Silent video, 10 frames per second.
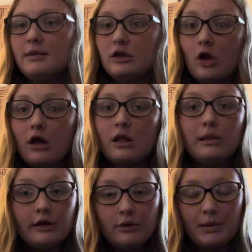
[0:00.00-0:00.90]
talk a
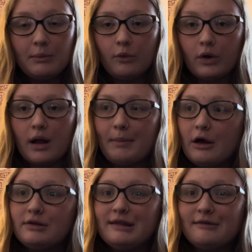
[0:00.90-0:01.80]
little bit more
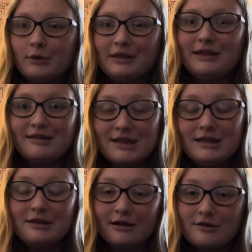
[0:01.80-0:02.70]
about what Disney
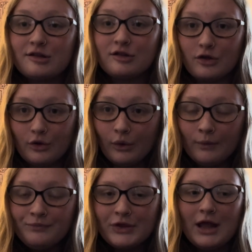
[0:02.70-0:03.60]
does too,
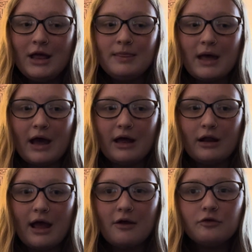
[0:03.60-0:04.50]
that
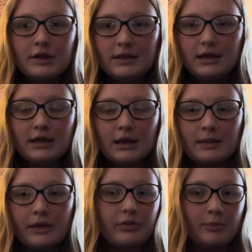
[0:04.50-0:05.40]
everything
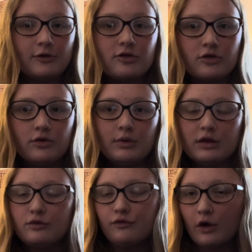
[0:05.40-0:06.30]
that the birds do is
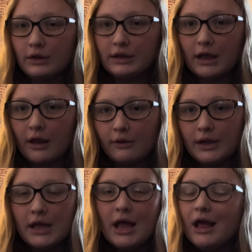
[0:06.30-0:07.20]

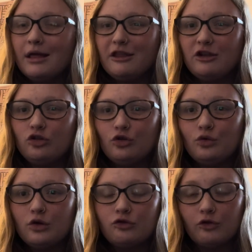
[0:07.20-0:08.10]
voluntary. They
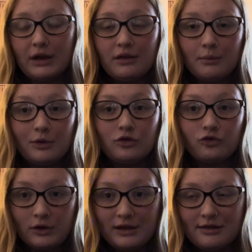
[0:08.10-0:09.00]
do train them with
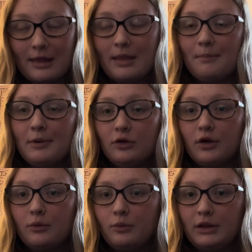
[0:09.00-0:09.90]
treats, and they build
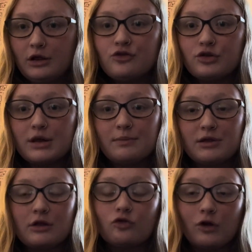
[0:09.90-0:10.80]
relationships
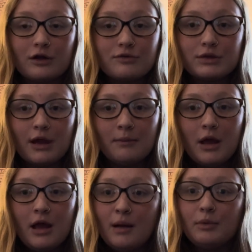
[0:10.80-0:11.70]
and trust with them,
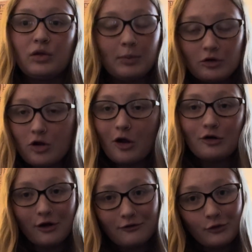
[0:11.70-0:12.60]
but the birds are
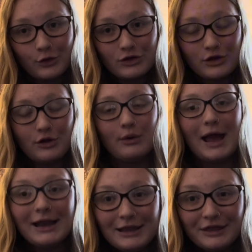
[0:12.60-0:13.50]
not forced to do
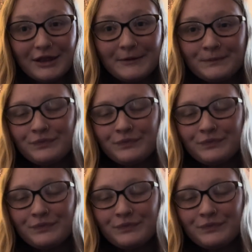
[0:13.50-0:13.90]
anything,